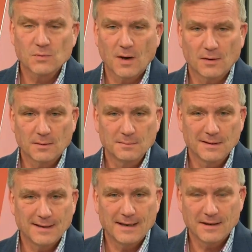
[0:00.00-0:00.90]
welcome
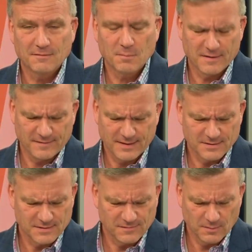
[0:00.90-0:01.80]
in any of my
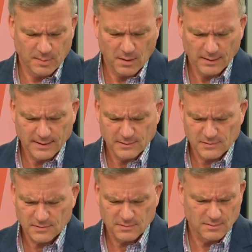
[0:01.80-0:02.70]
fantasy football
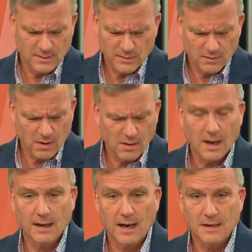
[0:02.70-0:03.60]
leagues. There aren't a
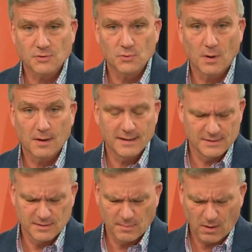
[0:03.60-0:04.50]
lot of guys who are
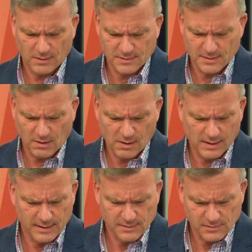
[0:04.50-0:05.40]
easy marks in our
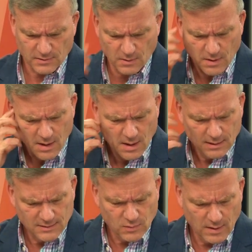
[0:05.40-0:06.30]
leagues. So
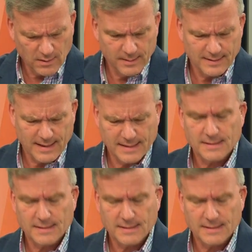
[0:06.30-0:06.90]
let's welcome in Casey